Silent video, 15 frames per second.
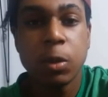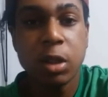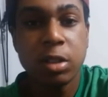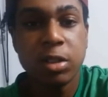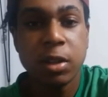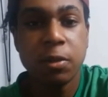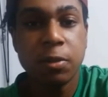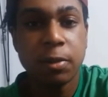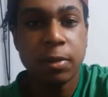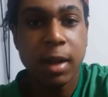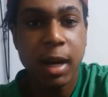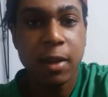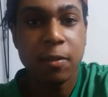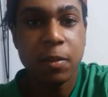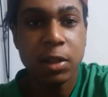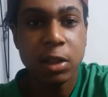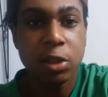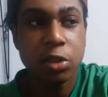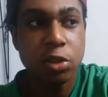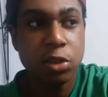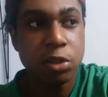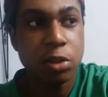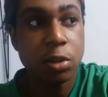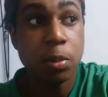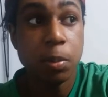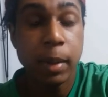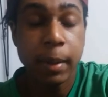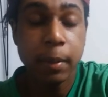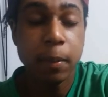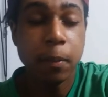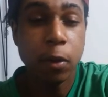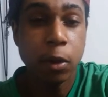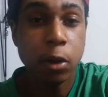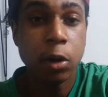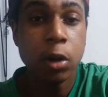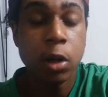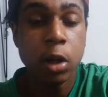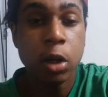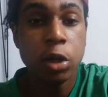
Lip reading: gonna say 5 minutes, maybe more.